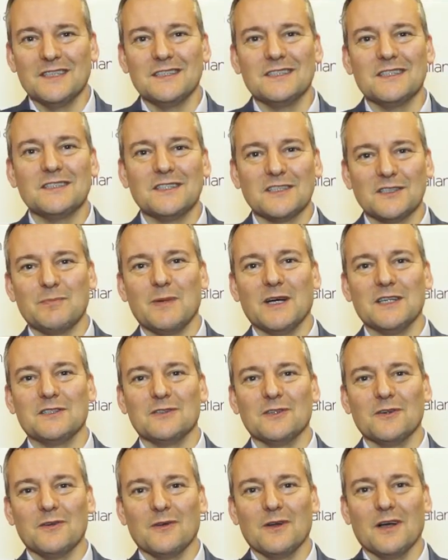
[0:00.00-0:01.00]
This is a
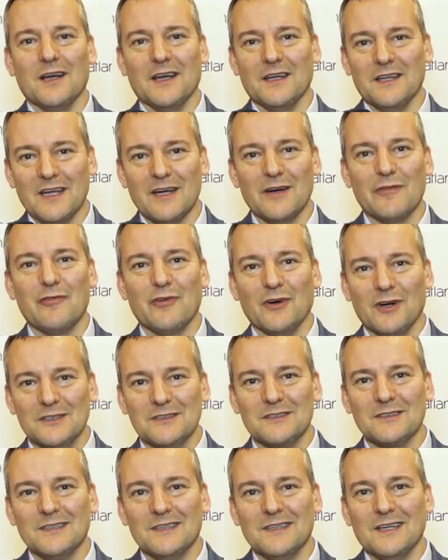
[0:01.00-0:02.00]
special uh, year for
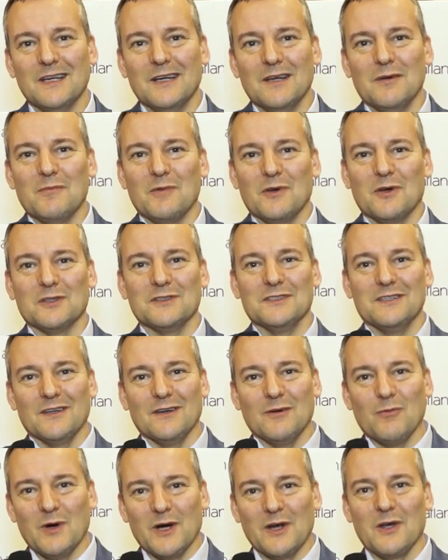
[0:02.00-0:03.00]
us because
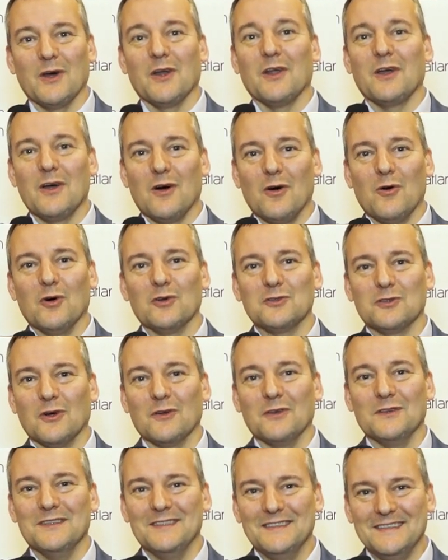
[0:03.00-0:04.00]
we're going to go
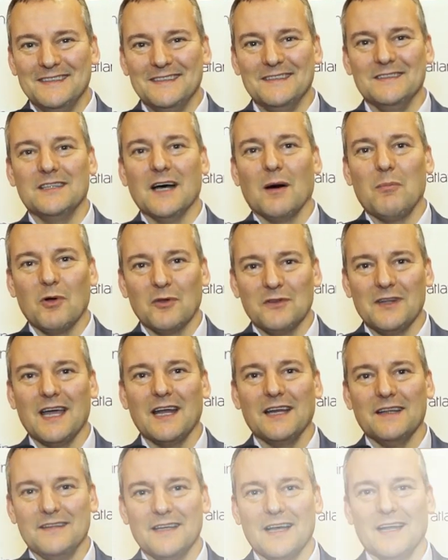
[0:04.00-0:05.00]
also double
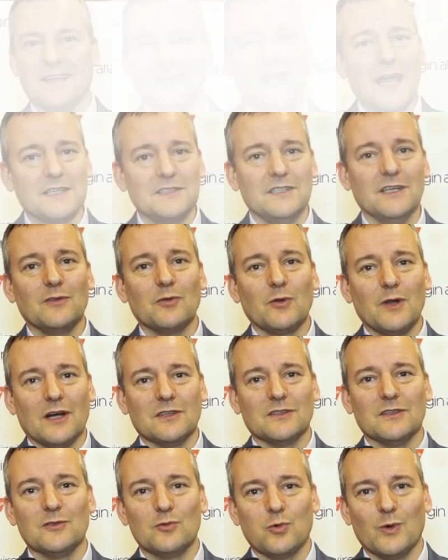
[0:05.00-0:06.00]
daily Delhi. Actually in
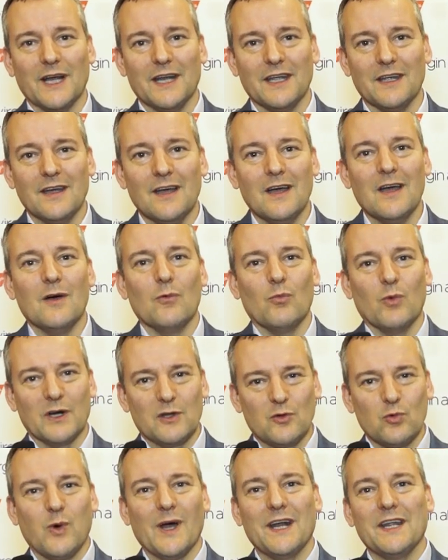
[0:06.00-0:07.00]
2020 we're
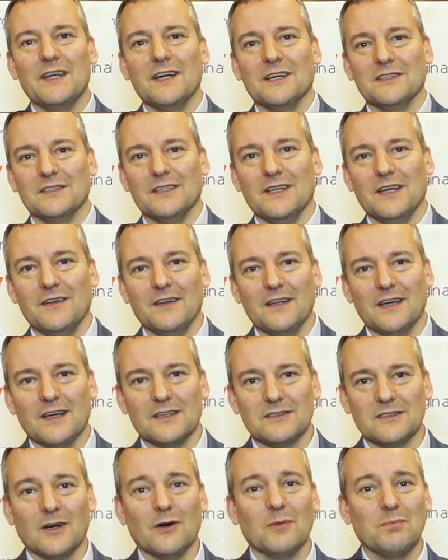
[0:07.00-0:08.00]
20 years in India
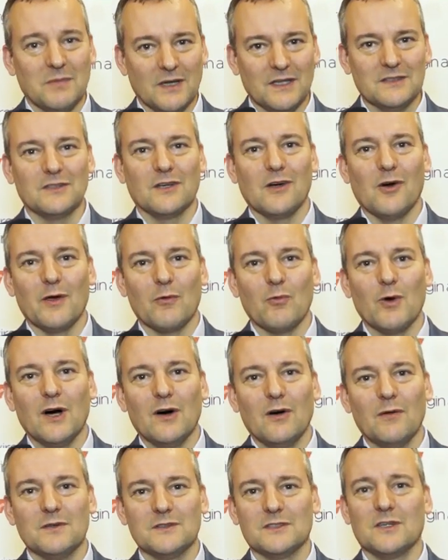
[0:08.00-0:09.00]
so it's going
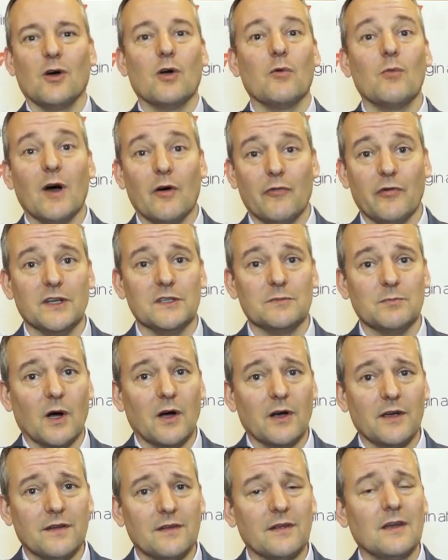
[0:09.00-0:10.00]
well, it's going well for this
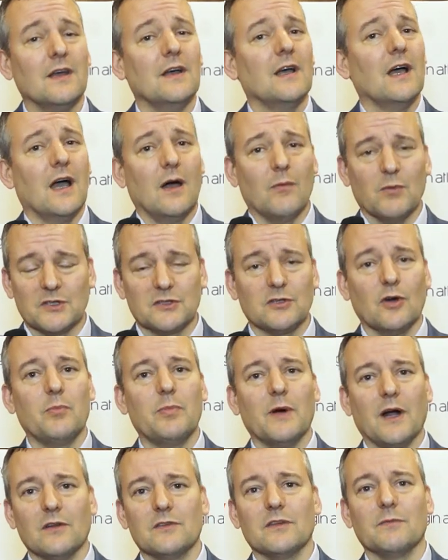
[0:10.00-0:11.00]
market and we're so
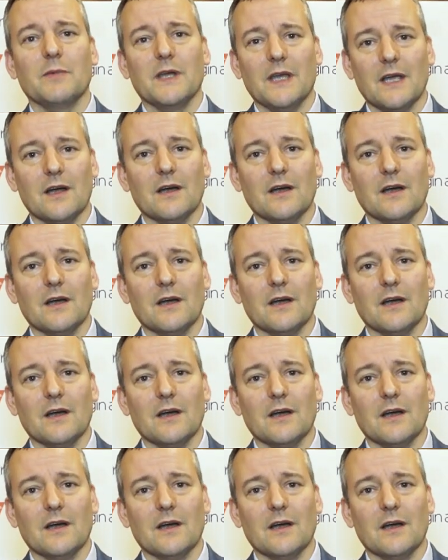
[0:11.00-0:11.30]
proud to be